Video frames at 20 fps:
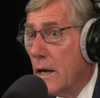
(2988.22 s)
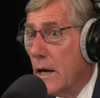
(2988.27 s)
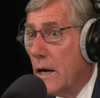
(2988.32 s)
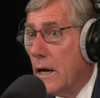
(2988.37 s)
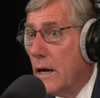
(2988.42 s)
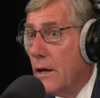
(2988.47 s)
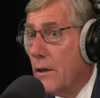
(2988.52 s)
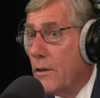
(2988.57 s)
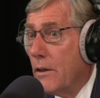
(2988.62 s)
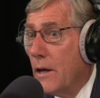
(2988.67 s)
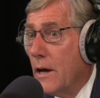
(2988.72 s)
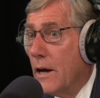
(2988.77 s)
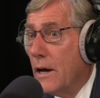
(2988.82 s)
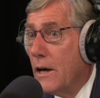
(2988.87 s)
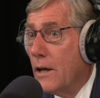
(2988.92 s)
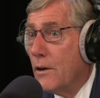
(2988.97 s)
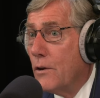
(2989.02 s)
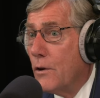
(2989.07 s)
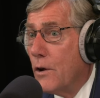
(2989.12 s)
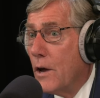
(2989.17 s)
Uh,
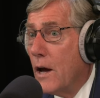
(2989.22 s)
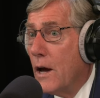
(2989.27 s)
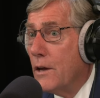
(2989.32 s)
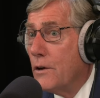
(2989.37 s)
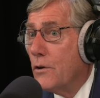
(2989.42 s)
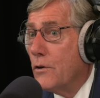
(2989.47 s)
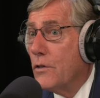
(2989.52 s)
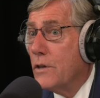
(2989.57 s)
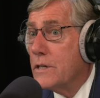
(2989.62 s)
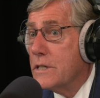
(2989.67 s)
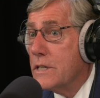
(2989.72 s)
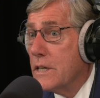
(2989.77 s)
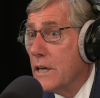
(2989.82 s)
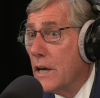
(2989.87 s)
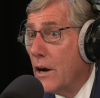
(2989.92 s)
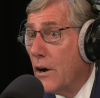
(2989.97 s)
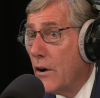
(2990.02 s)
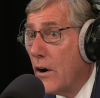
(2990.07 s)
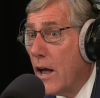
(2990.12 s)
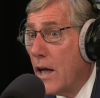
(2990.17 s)
uh, under the
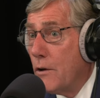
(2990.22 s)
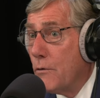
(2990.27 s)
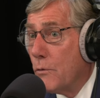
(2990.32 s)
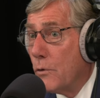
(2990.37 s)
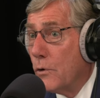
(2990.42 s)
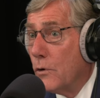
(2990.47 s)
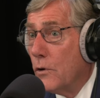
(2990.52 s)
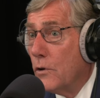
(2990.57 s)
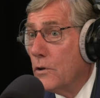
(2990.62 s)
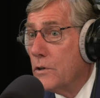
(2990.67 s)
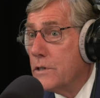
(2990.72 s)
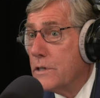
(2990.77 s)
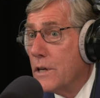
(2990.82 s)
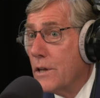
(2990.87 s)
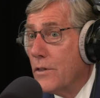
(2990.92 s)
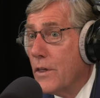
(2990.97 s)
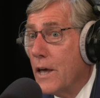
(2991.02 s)
C R A rules,